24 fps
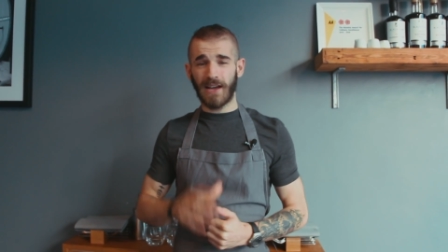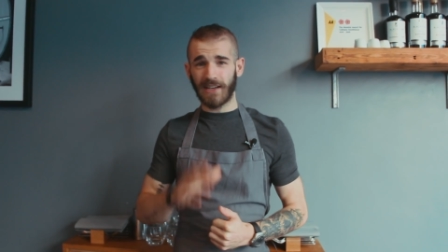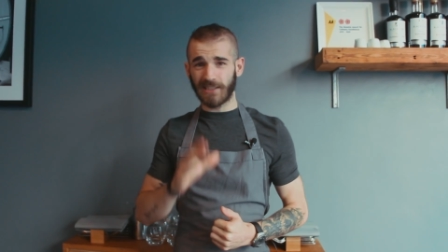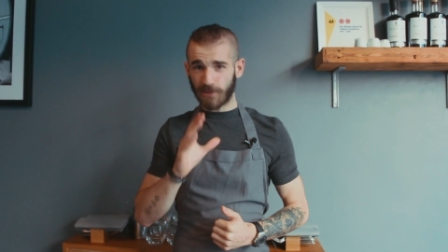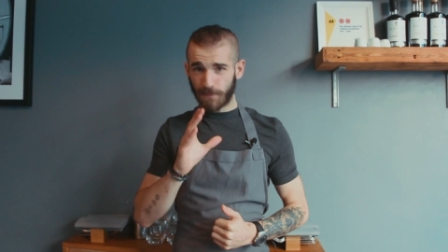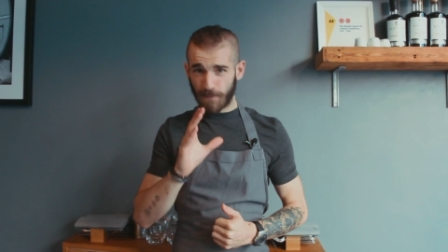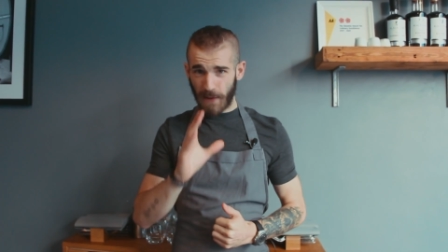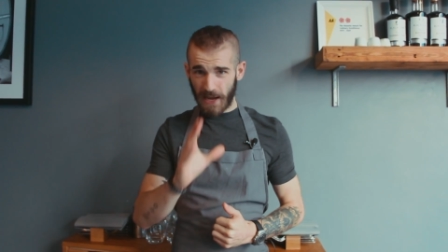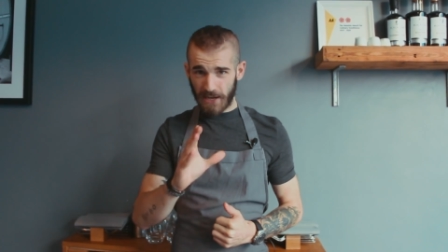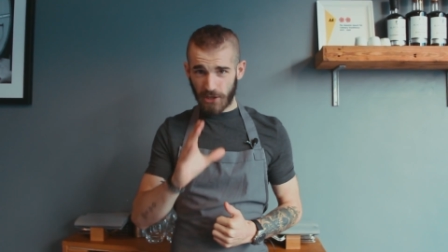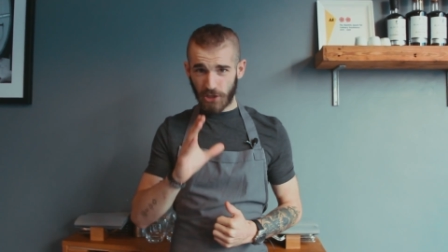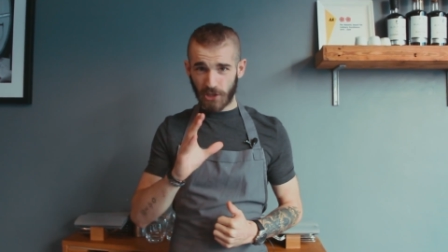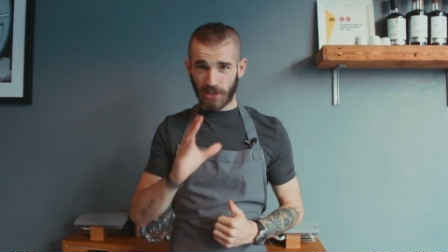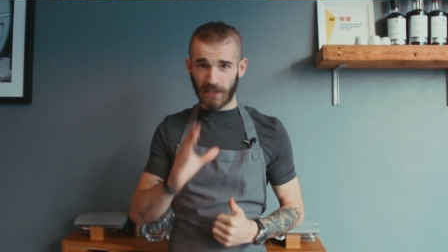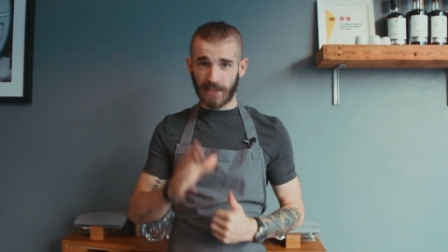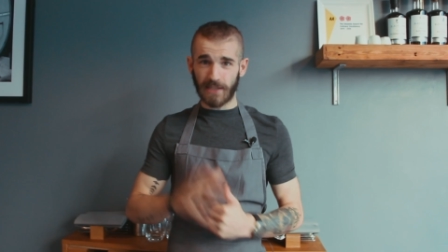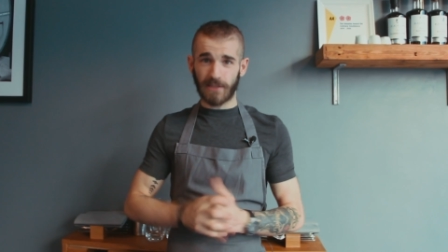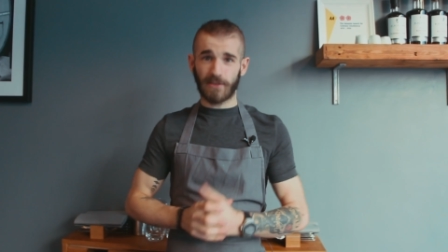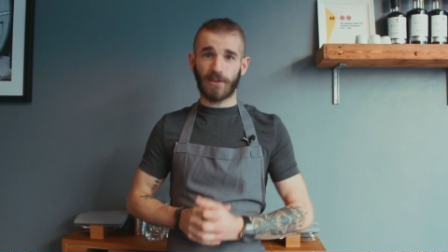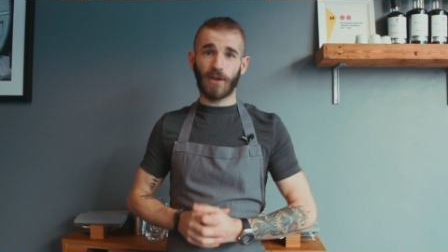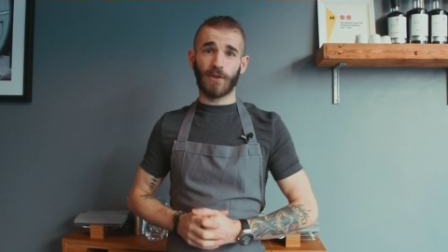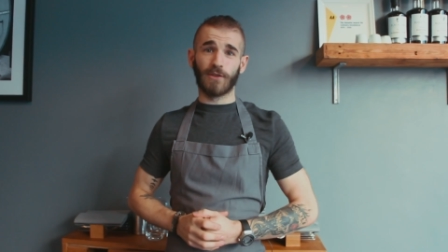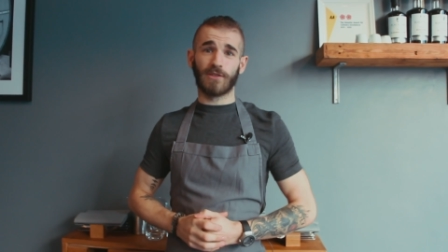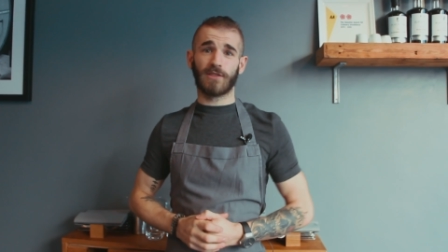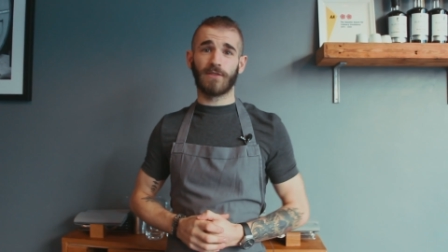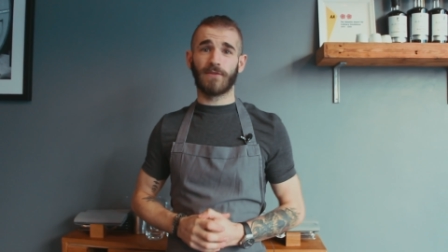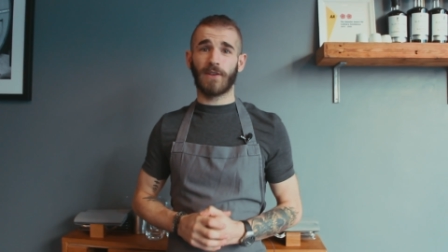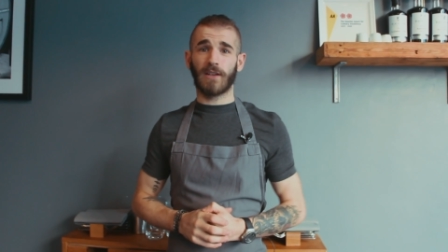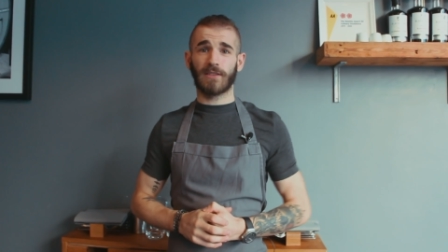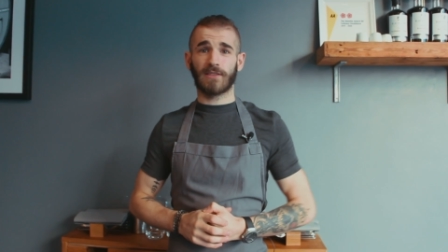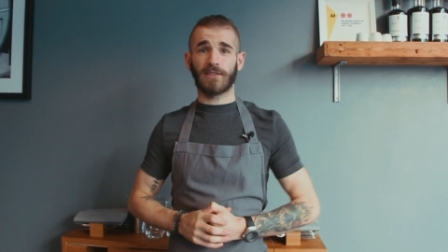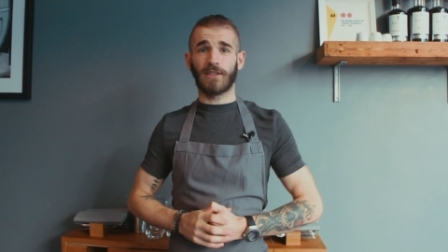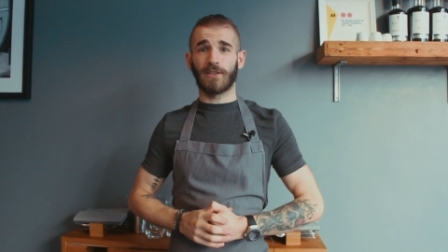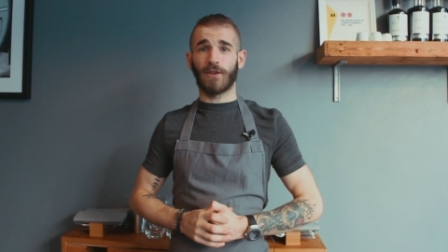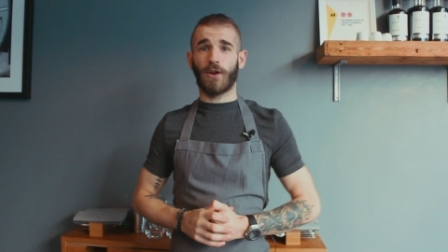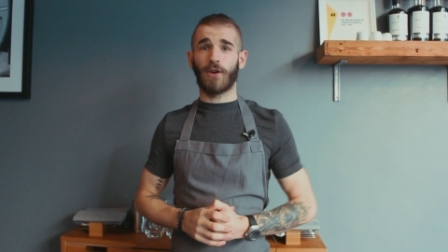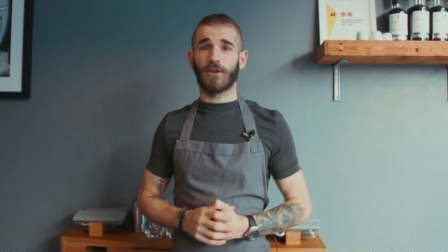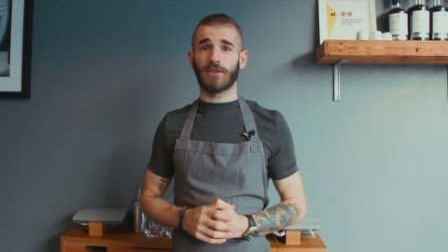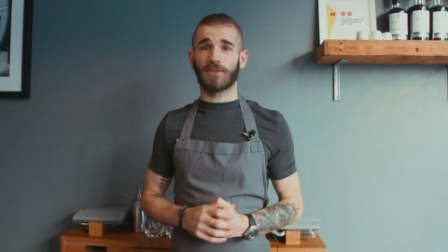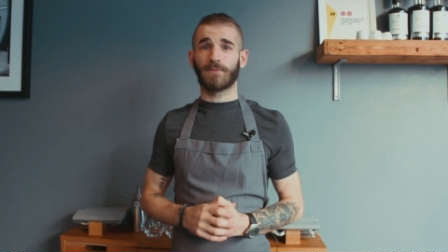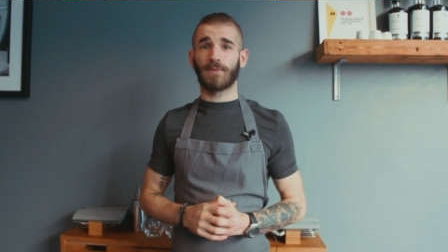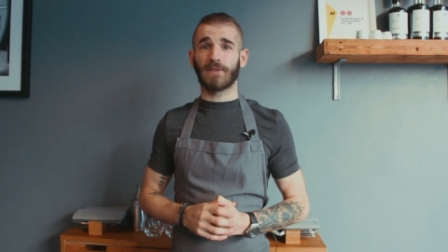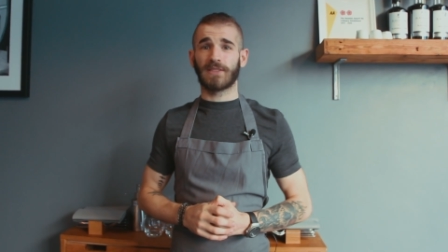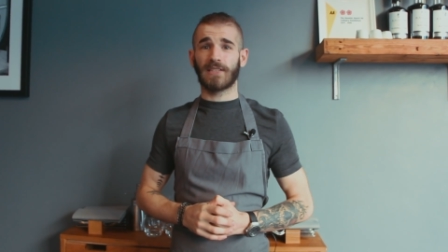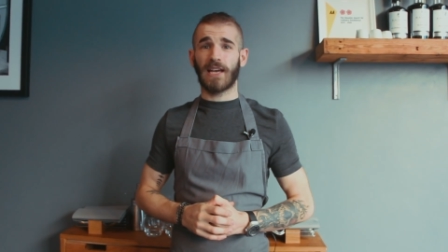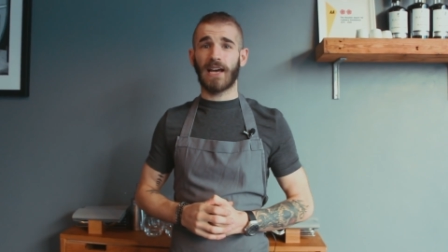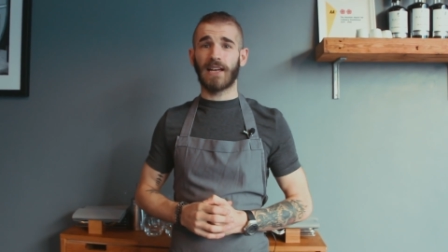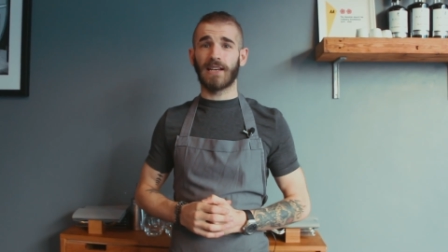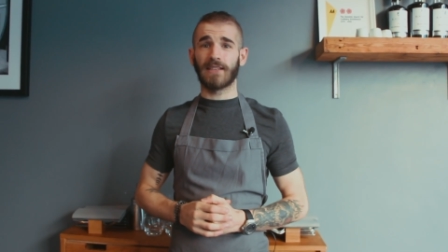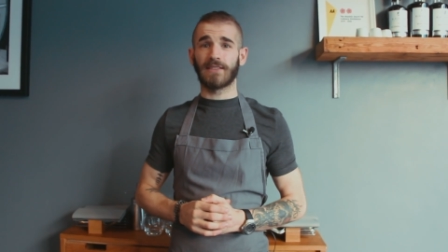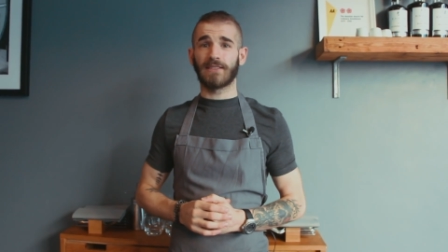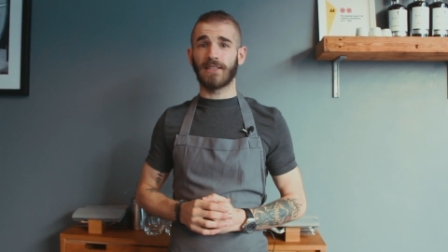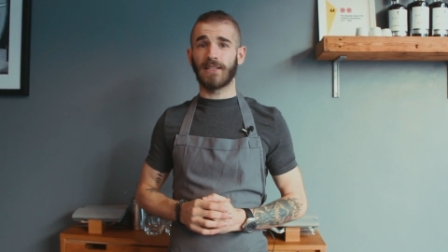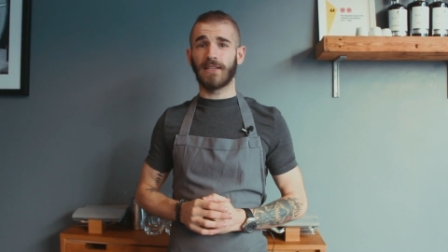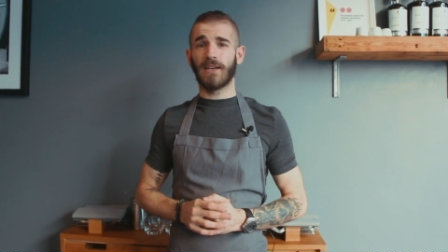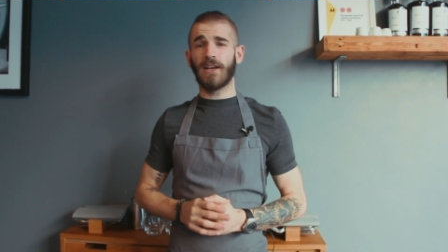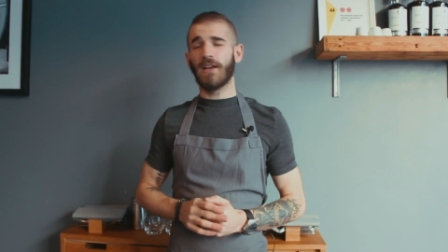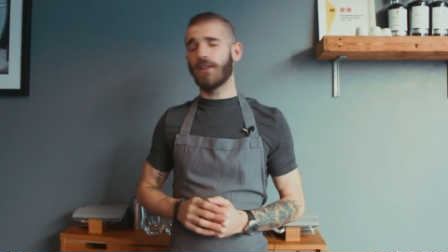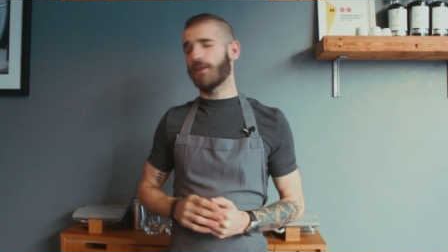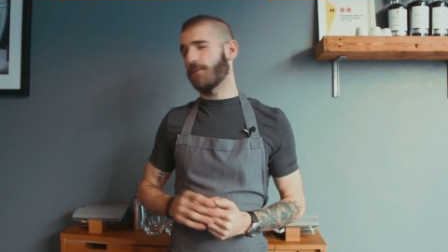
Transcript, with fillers: especially those of us in hospitality,